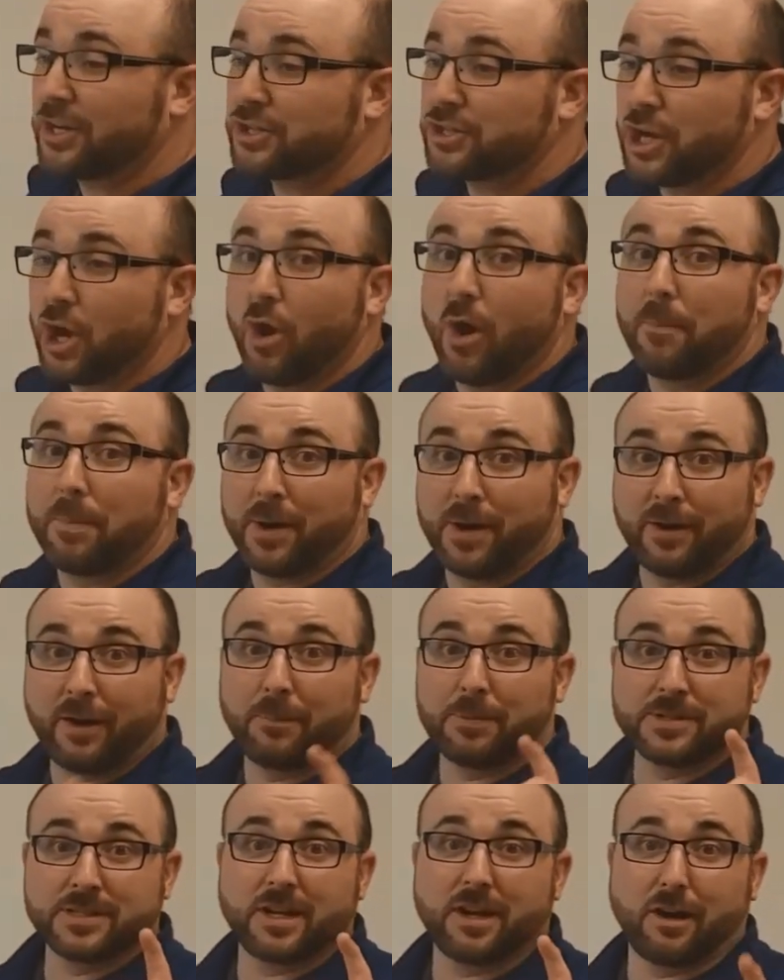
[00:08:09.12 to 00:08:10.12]
to show up one
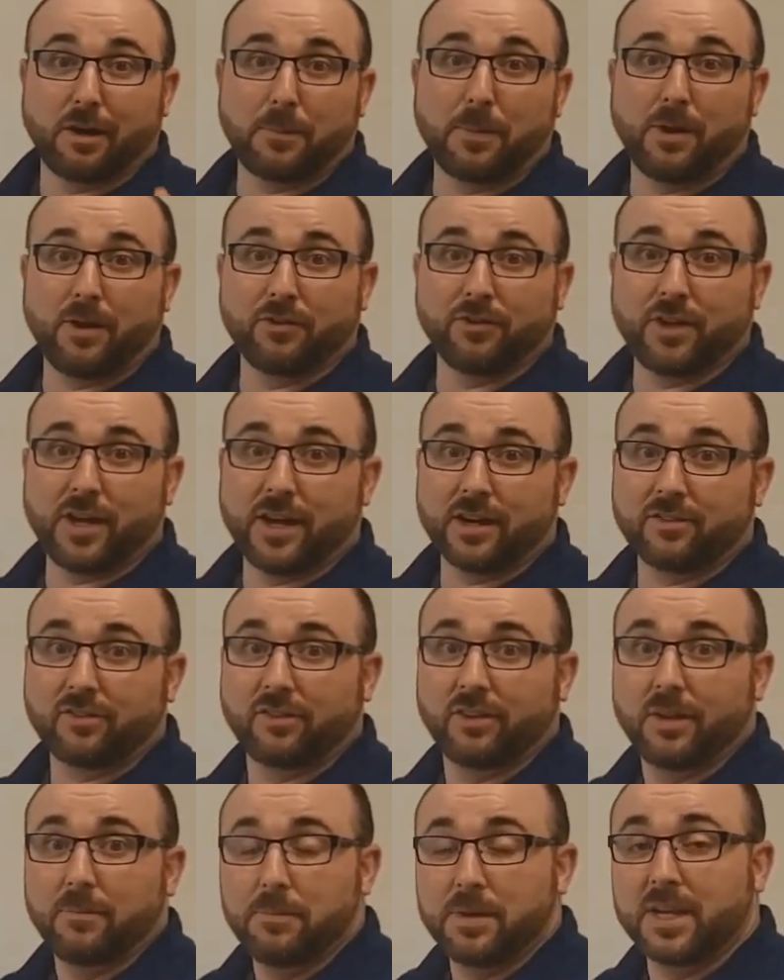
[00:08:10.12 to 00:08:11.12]
hundred percent on a pulse
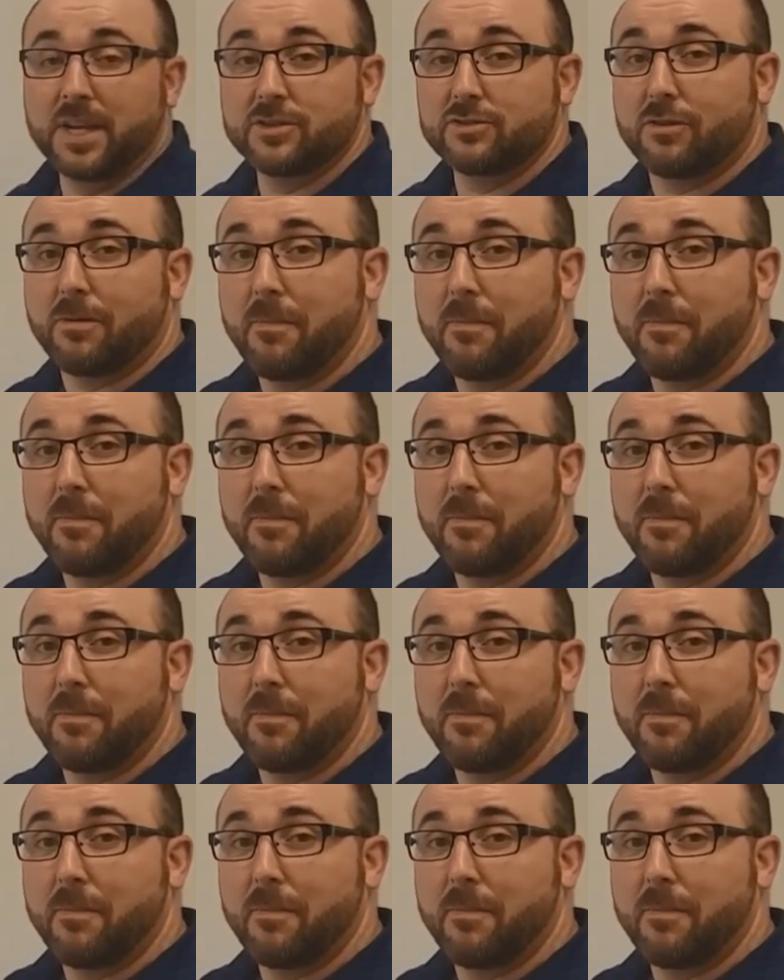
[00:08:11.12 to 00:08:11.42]
ox. Because